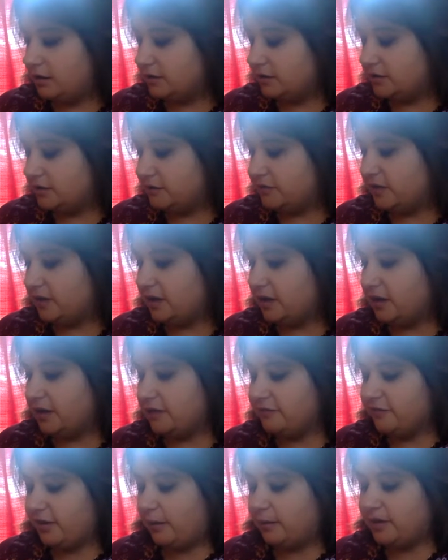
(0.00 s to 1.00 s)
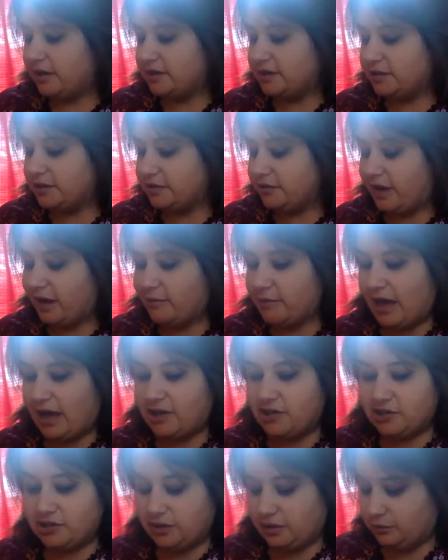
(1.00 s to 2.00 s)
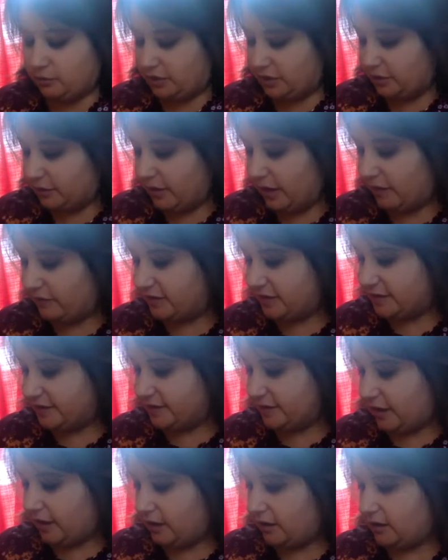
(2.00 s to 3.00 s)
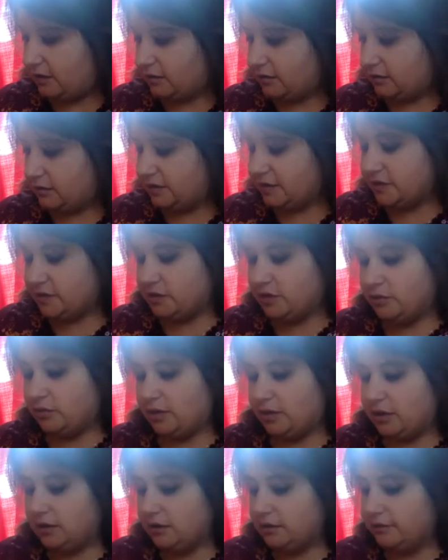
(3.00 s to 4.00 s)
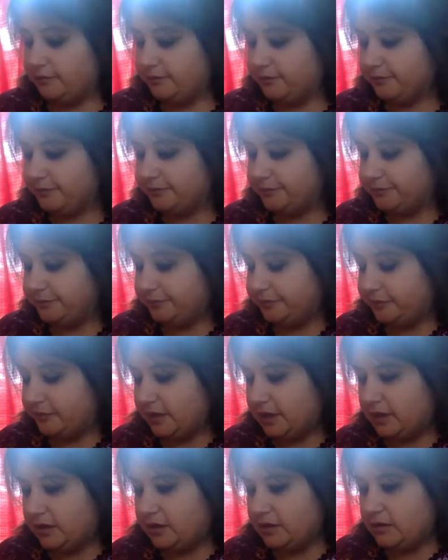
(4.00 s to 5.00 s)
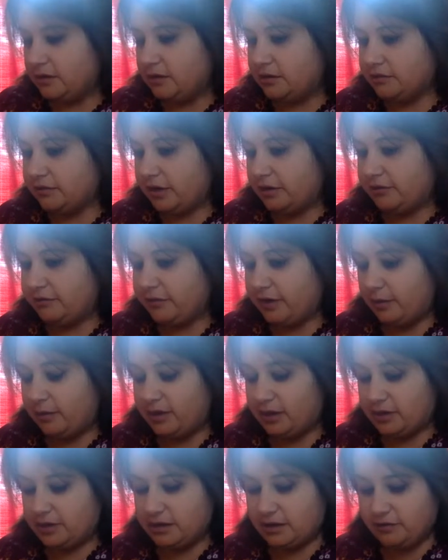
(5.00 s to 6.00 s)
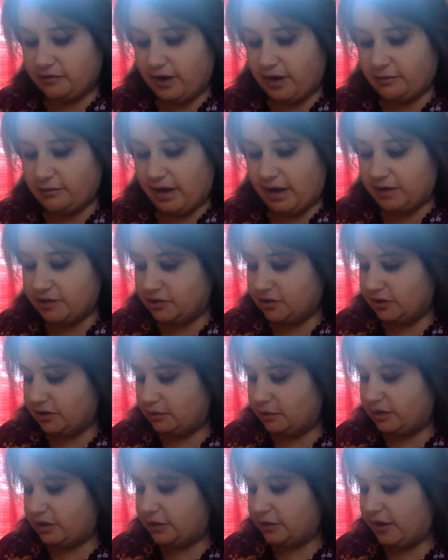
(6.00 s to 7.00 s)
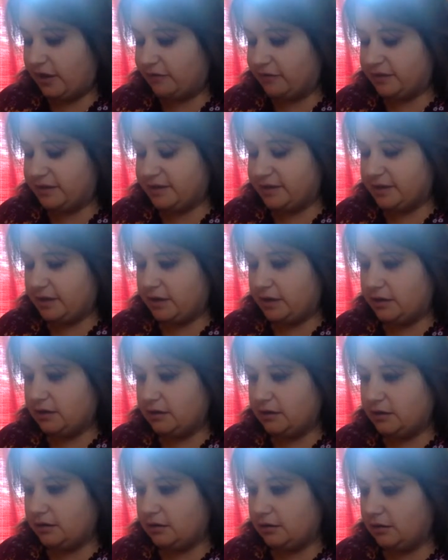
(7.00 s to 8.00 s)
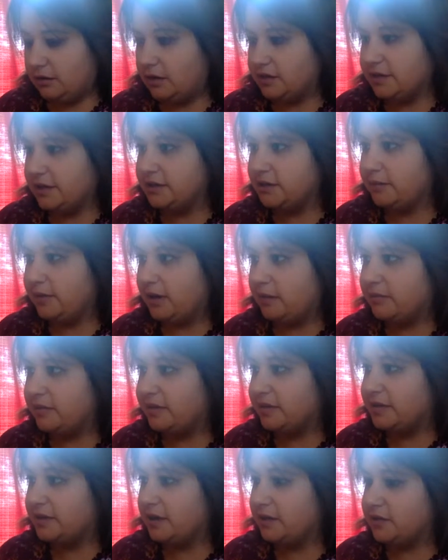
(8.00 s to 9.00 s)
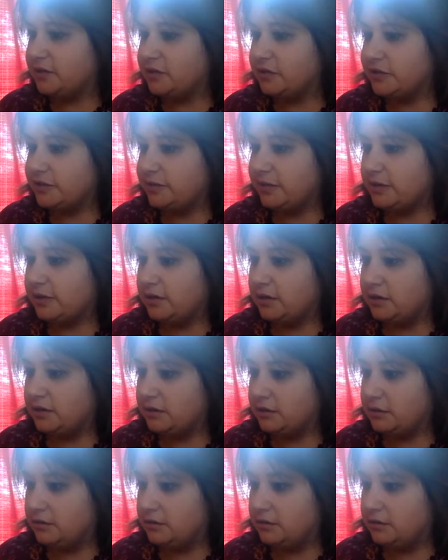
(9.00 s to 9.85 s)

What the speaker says: Divine feminine to divine masculine, what do you have to say? It's too many. Divine feminine to divine masculine, what do you have to say? And I'll take the bottom of the deck to be spirit.